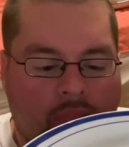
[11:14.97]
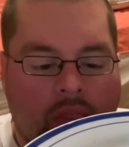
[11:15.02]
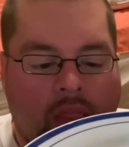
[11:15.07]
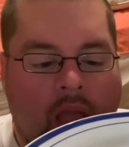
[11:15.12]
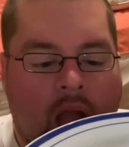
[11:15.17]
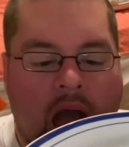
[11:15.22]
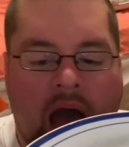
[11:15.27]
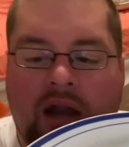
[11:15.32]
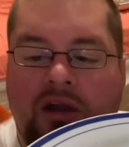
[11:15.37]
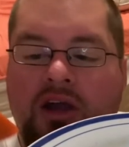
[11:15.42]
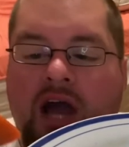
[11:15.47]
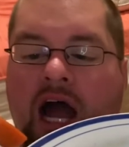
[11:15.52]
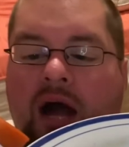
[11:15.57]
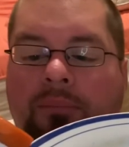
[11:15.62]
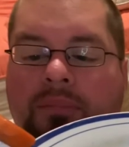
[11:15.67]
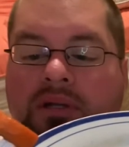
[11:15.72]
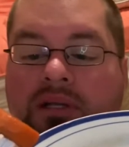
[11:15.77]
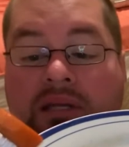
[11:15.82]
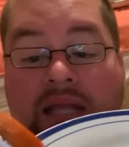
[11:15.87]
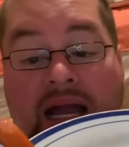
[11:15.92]
I don't know how
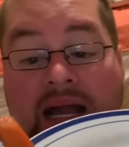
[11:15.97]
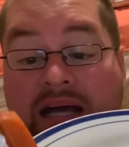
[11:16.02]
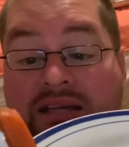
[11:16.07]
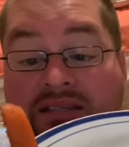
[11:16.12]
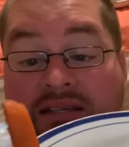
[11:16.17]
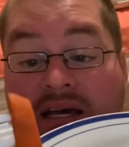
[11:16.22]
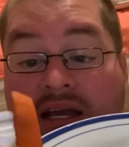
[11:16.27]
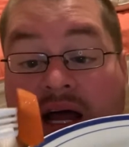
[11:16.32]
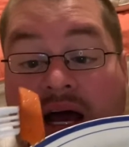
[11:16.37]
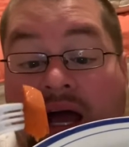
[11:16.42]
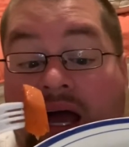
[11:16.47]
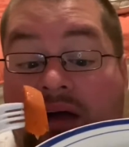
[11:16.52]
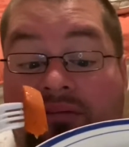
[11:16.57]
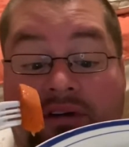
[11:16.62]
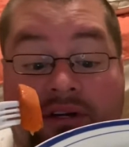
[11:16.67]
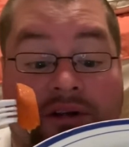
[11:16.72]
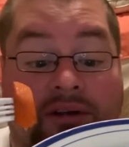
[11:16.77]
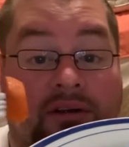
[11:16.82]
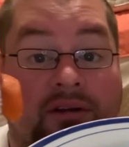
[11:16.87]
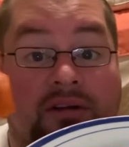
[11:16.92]
many, like I said, I haven't
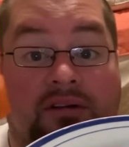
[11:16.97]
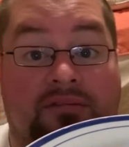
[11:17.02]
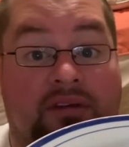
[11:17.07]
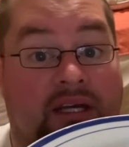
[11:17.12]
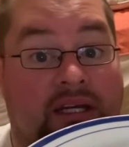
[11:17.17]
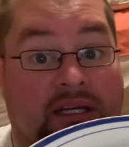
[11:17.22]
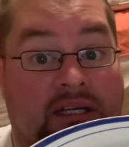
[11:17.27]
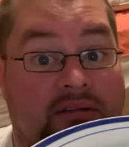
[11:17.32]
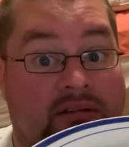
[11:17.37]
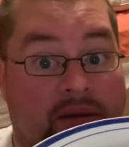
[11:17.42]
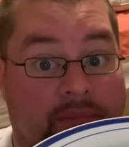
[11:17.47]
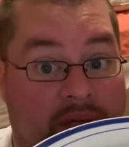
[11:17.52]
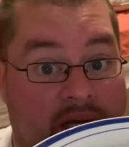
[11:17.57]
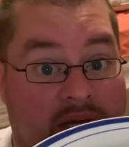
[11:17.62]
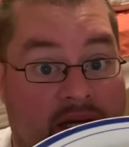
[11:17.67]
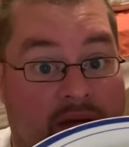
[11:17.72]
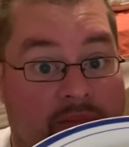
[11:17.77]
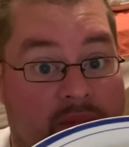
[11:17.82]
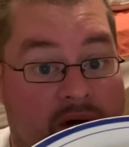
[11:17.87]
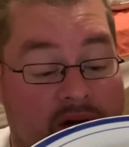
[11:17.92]
heard of any
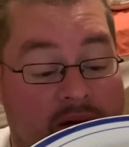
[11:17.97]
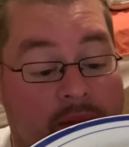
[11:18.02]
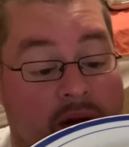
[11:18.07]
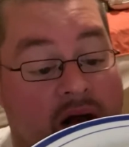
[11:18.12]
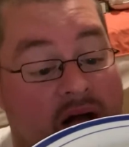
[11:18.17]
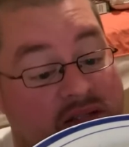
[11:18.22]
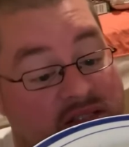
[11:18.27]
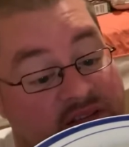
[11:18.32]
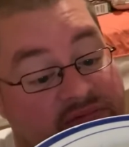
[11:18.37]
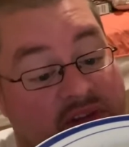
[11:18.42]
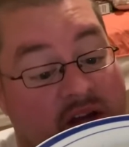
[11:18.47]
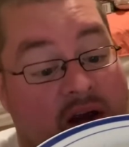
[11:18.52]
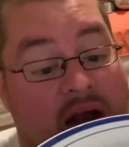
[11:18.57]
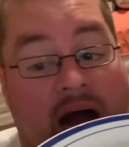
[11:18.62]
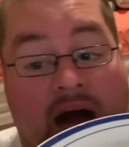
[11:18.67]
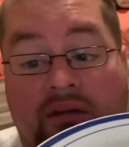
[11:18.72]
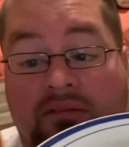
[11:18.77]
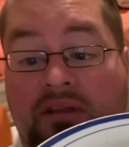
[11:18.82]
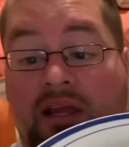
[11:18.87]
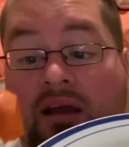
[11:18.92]
Dominican mukbangs. If they're
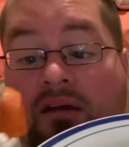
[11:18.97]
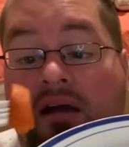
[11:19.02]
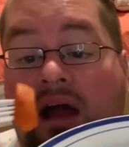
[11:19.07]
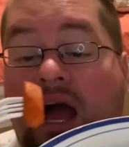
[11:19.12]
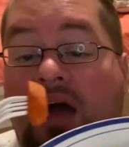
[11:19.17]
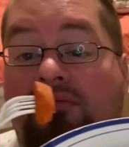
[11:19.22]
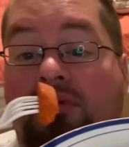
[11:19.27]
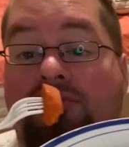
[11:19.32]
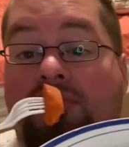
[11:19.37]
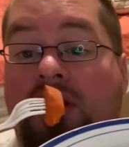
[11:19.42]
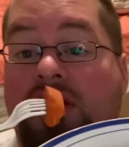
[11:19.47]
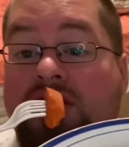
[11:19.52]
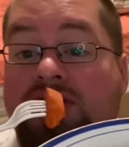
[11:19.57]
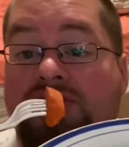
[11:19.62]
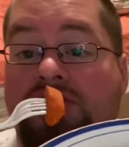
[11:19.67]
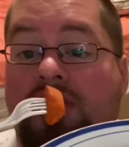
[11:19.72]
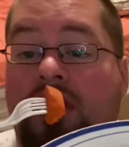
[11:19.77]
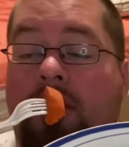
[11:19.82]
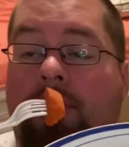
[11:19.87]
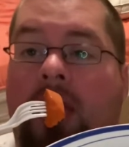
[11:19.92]
out there, I haven't run
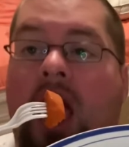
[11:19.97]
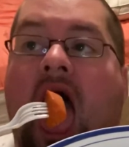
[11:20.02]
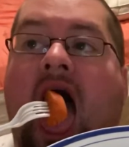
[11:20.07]
into them.